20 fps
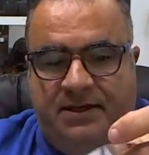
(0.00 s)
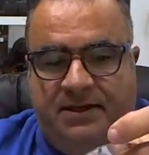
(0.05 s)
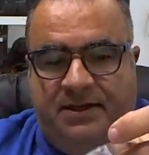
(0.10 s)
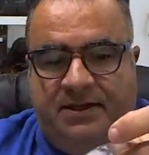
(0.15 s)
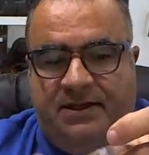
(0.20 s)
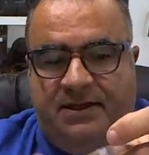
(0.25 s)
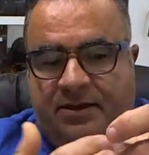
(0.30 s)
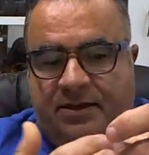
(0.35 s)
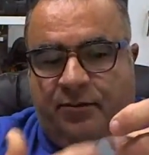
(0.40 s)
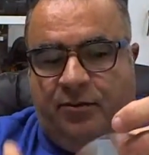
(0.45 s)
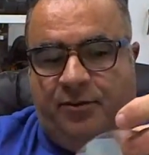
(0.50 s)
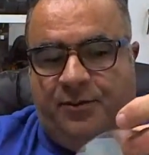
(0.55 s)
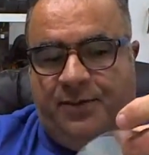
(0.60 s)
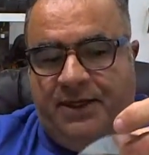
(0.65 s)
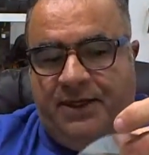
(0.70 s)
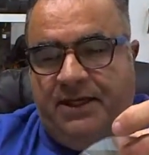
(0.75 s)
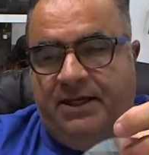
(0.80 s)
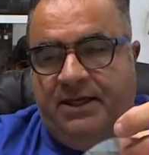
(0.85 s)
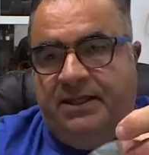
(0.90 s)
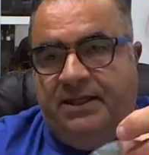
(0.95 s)
they will be
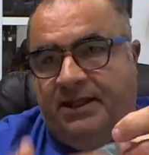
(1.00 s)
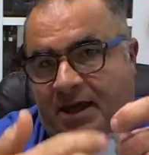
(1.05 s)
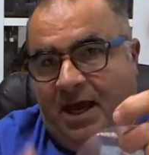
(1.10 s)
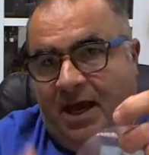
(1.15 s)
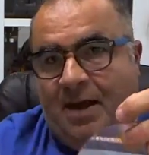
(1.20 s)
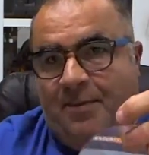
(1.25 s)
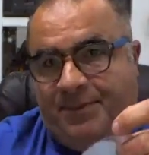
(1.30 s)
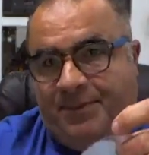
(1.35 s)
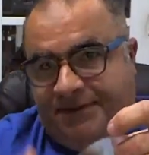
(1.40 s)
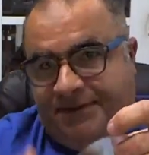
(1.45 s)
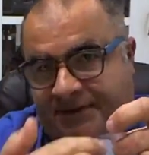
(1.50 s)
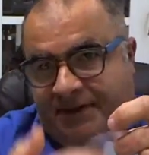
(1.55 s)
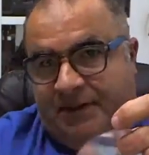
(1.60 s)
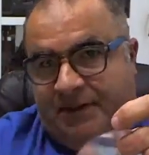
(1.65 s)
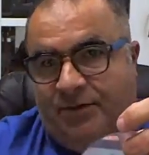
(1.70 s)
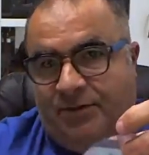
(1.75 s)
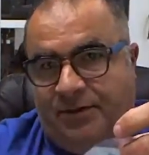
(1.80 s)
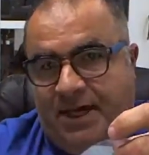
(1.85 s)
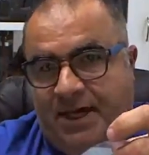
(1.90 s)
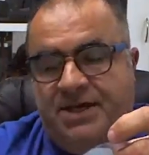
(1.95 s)
in the opposite
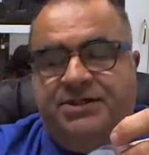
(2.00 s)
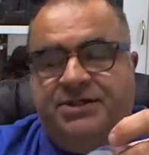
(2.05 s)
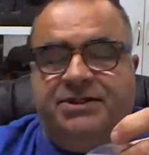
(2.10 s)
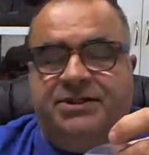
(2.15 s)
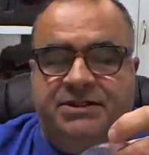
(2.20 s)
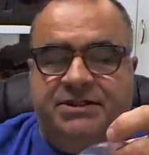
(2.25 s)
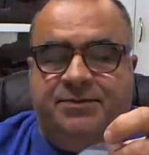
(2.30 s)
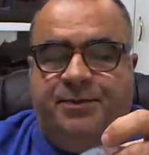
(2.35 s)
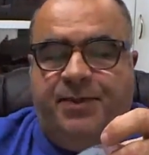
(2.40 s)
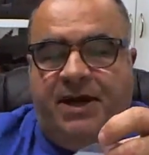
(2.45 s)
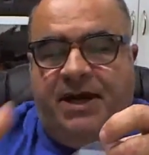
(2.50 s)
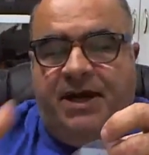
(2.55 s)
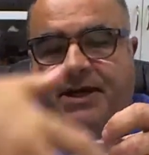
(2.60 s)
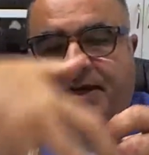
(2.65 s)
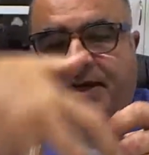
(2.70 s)
locations, but